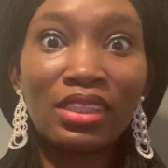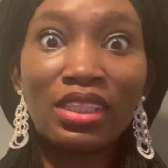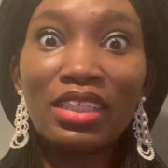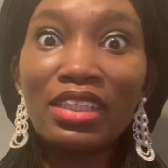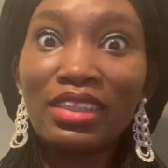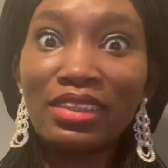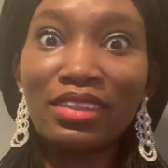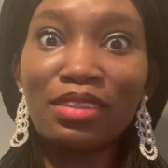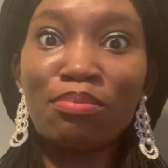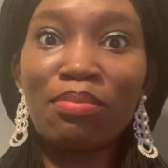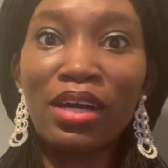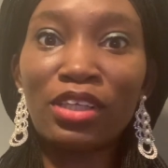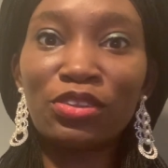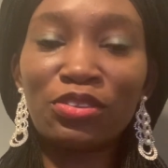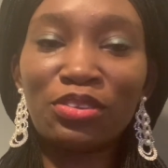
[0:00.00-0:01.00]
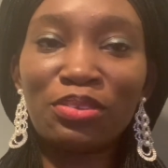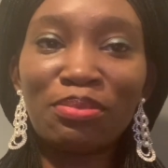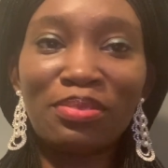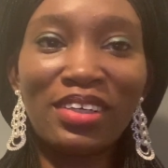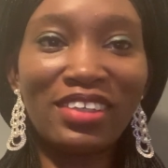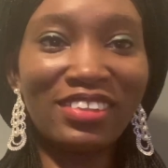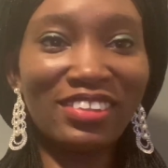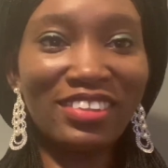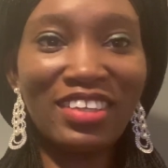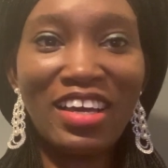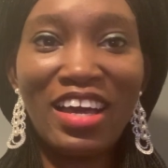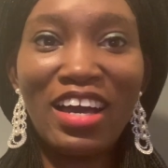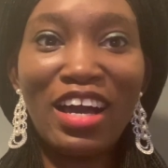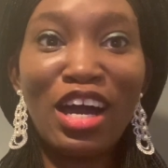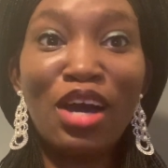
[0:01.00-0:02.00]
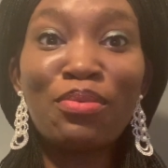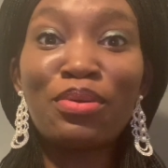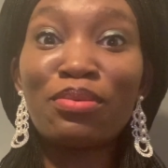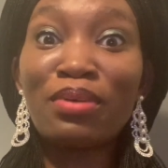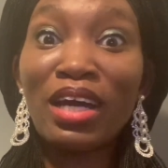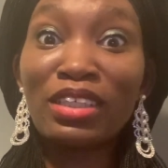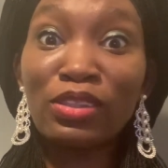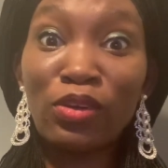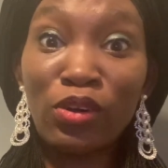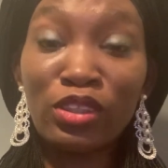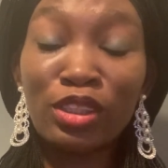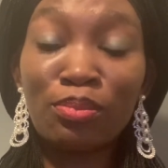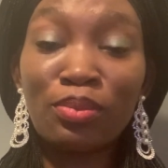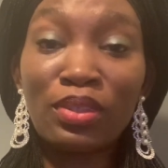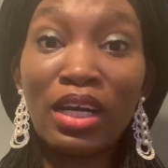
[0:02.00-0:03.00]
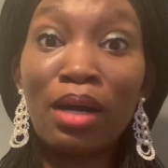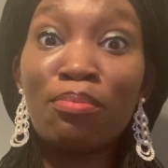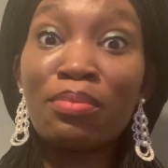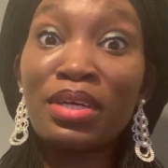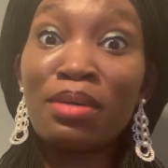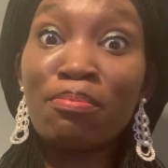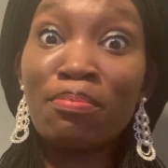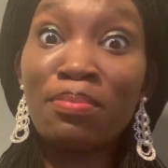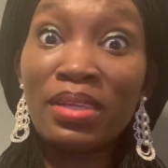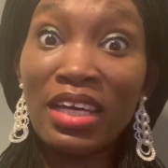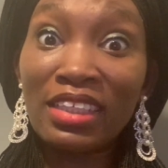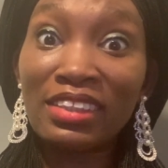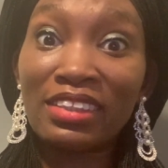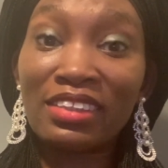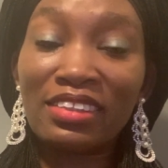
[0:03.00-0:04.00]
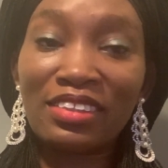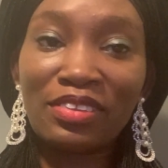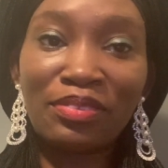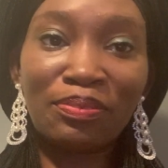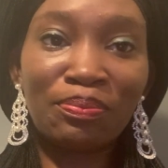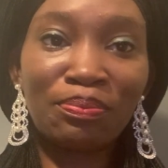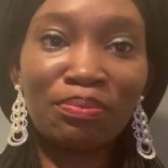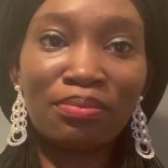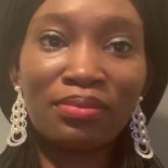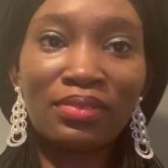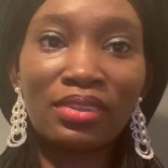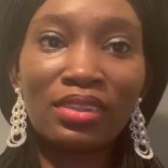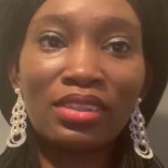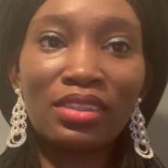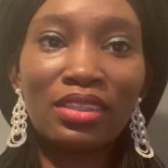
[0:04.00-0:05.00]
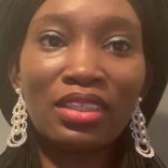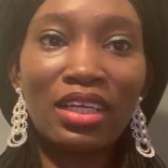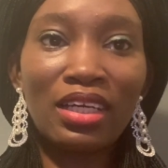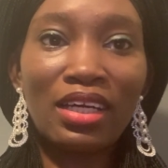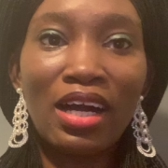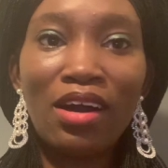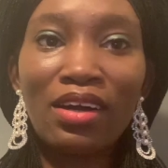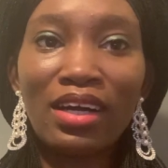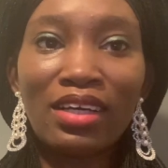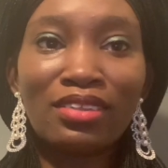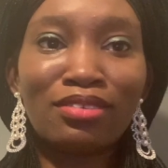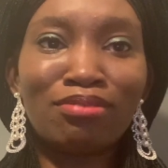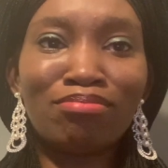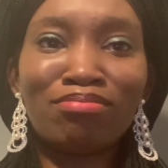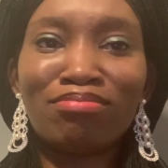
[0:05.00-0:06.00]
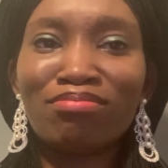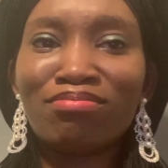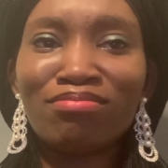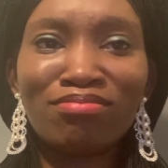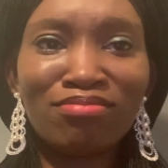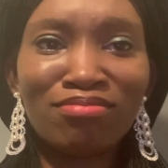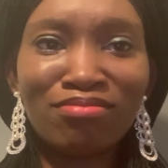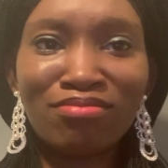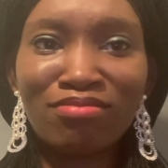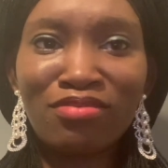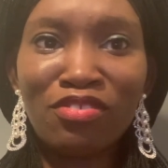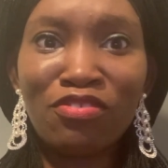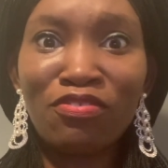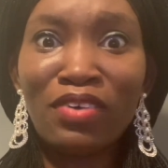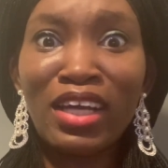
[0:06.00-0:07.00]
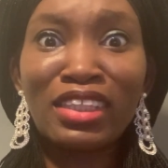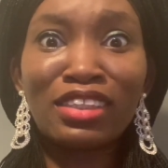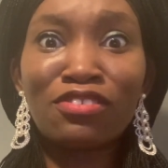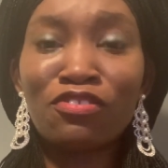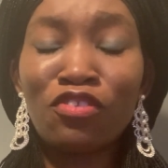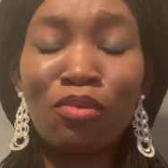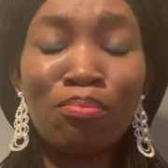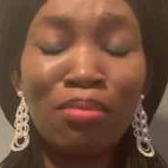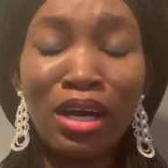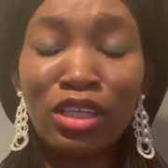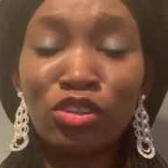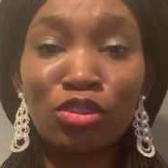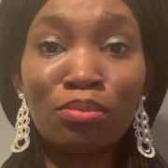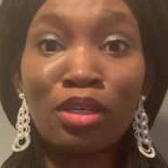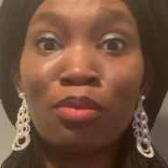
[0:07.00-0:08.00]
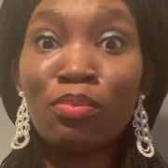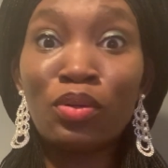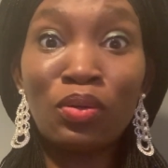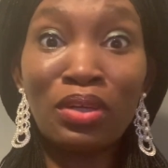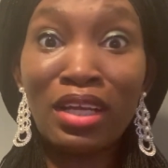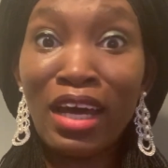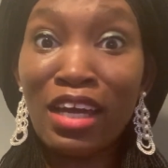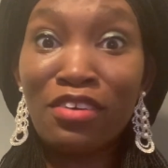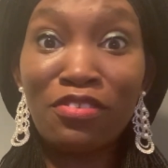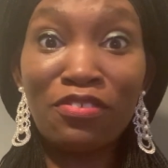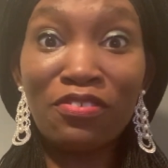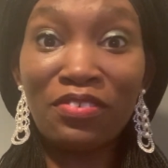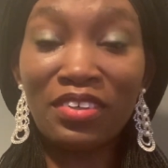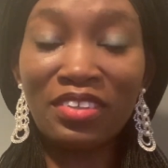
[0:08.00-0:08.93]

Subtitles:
It's the bathroom. I will write God's book and be a blessing. Like, how can fighting for bathroom help your life?